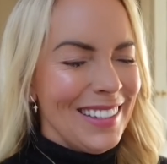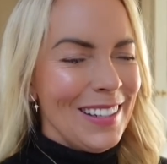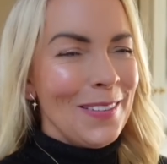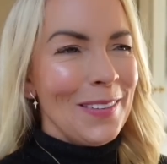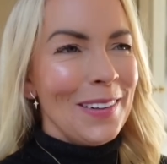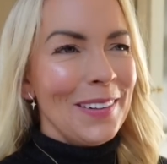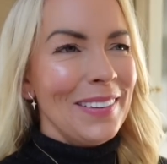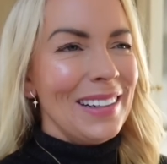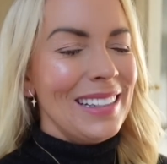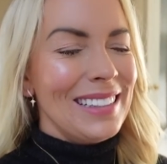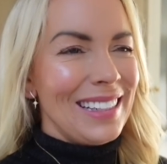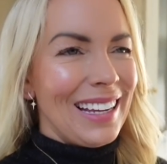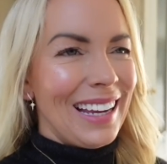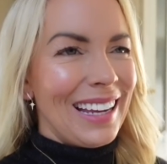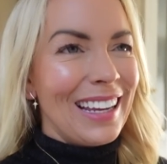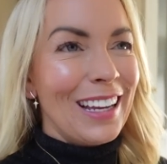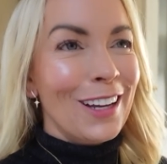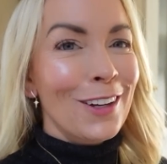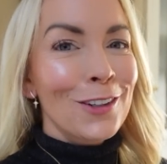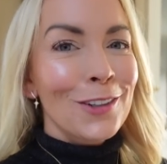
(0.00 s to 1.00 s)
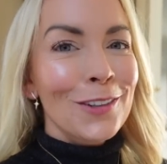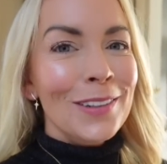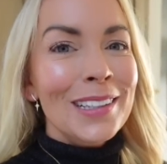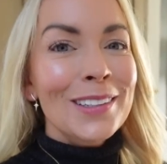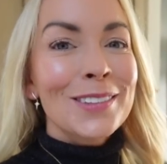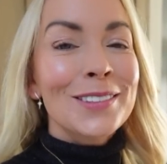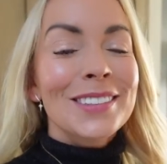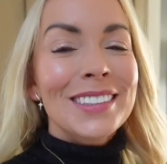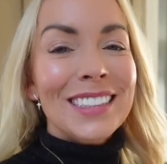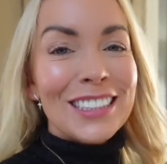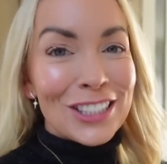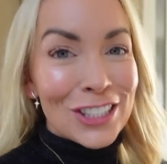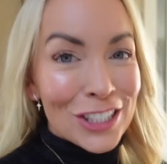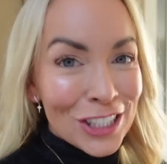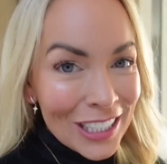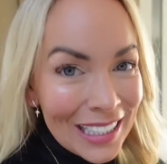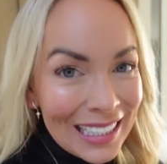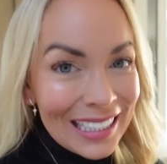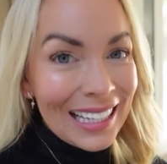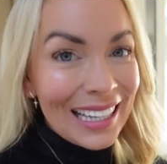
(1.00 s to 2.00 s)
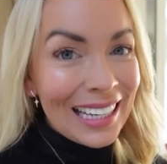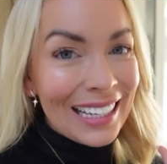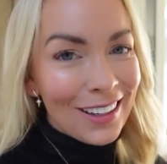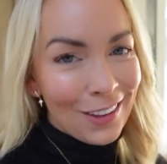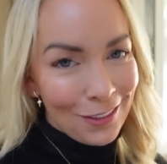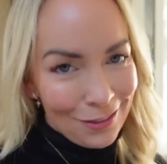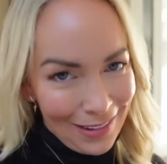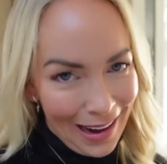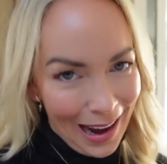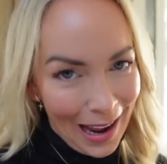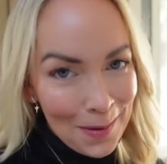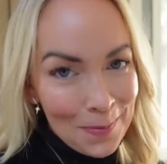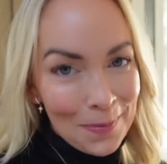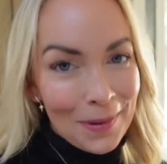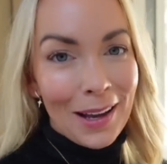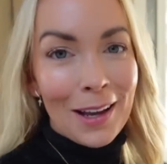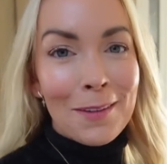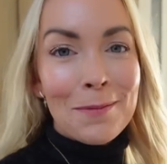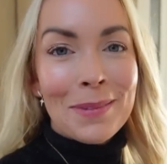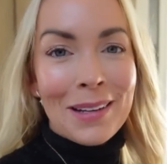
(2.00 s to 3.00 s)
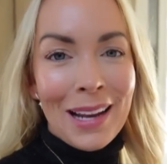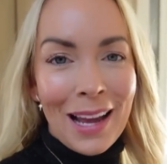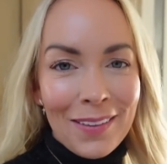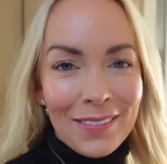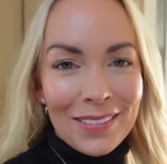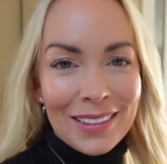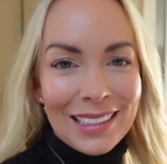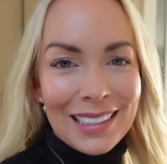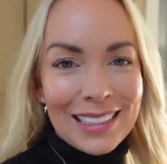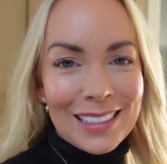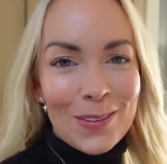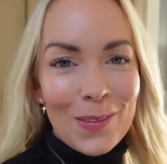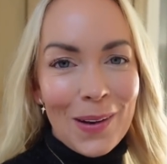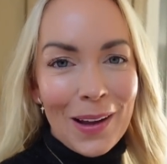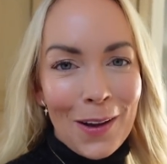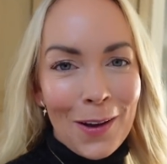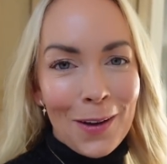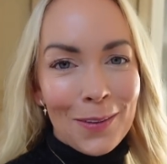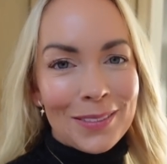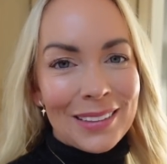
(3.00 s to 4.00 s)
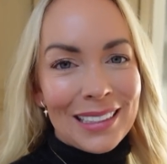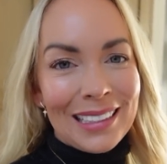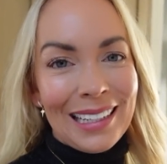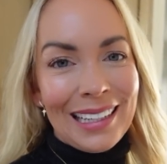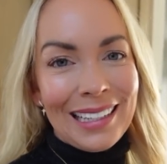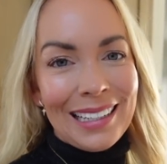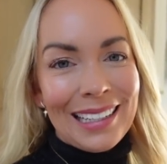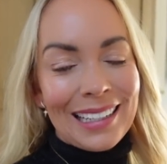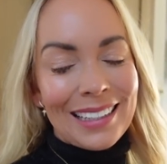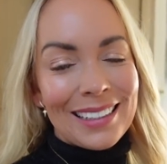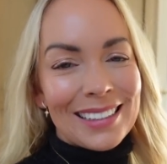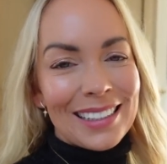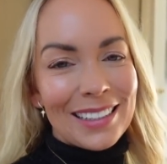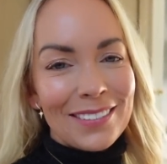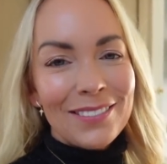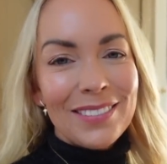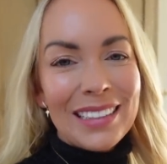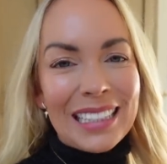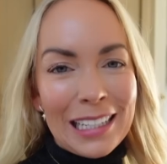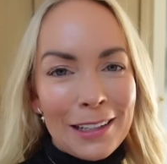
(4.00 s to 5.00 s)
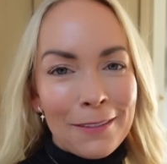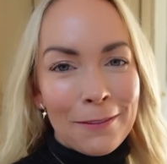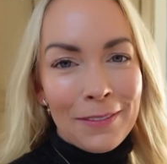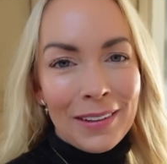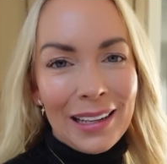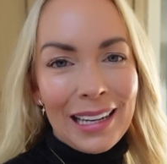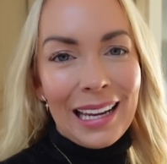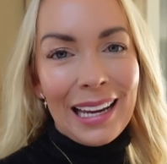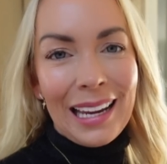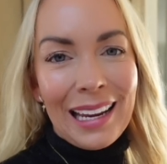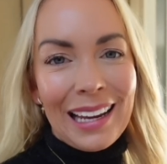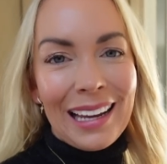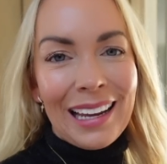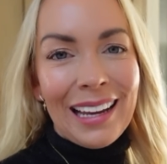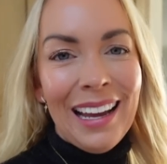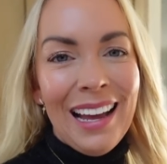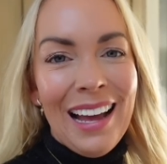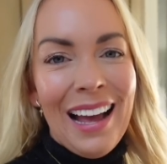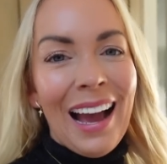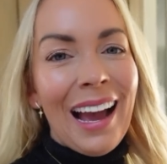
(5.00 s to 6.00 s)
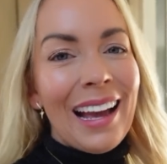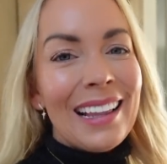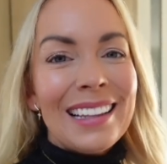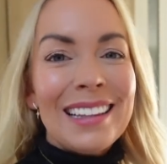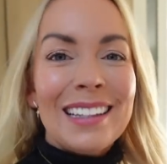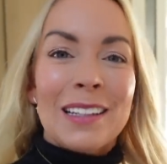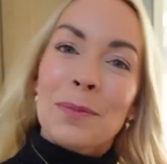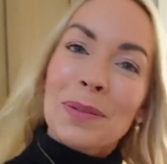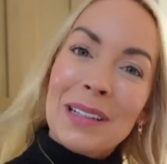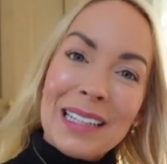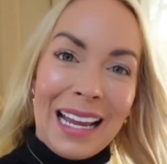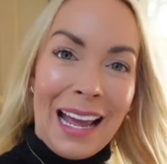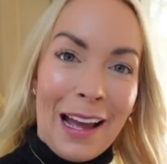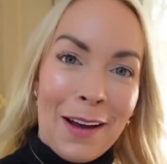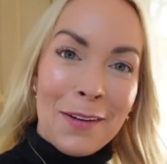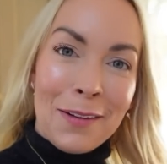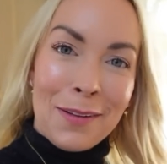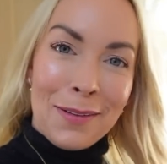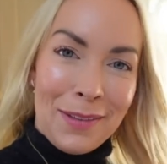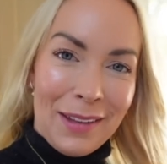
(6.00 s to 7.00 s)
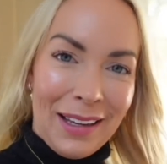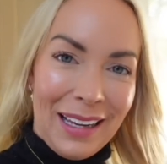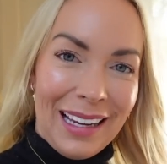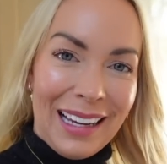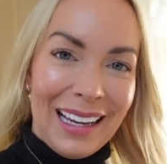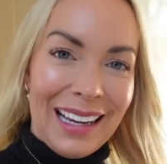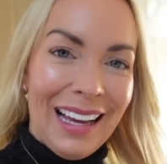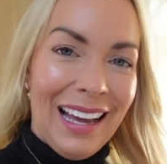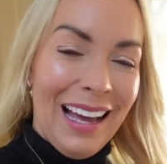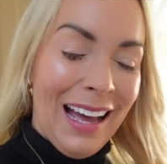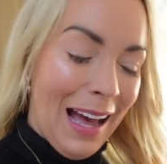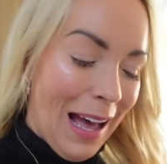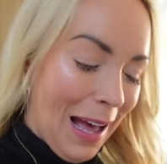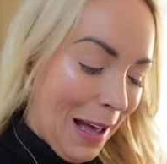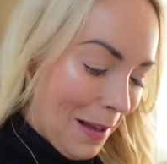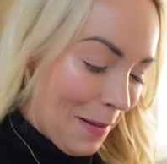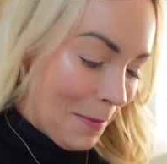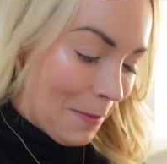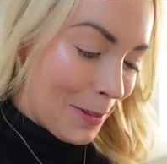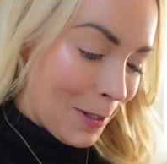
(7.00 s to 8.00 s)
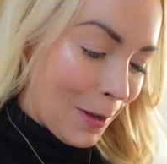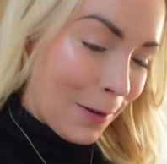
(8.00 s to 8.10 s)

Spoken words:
What am I saying? Grilled chicken wrap. I've been having these quite often lately because they're really filling. I think they're pretty healthy. So I've